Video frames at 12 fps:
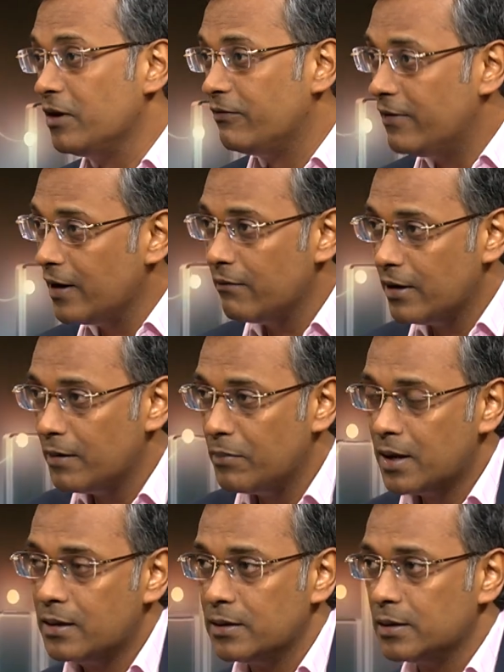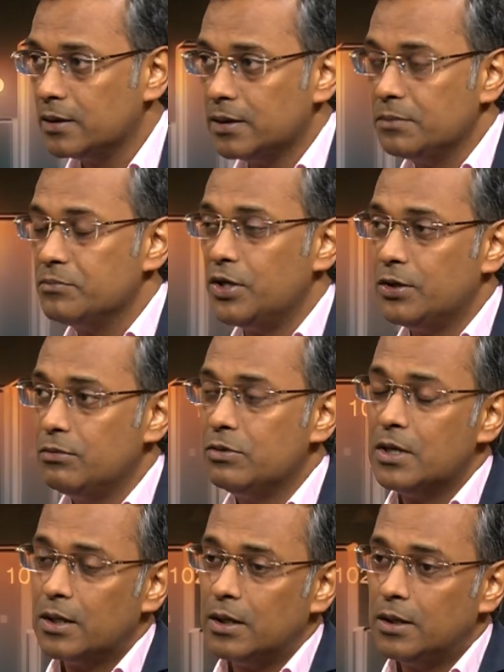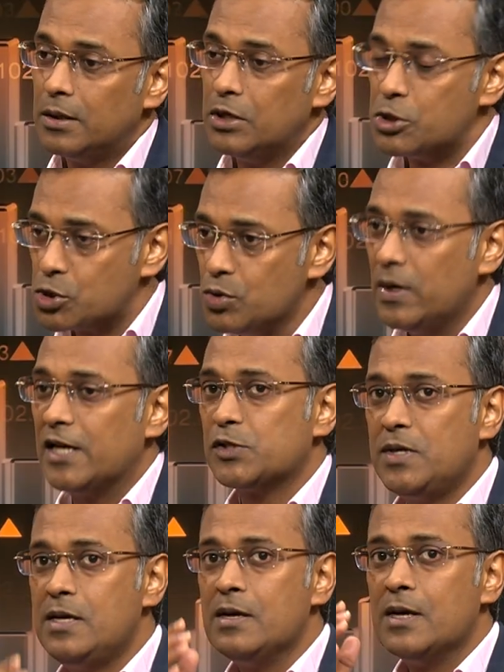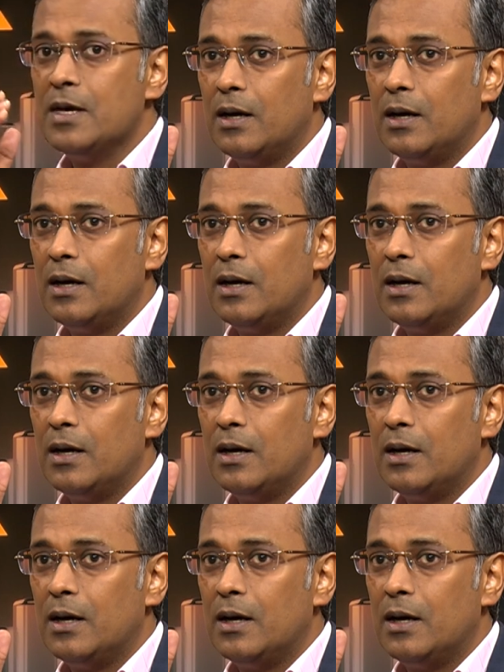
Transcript: to be a very, very big, issue as we,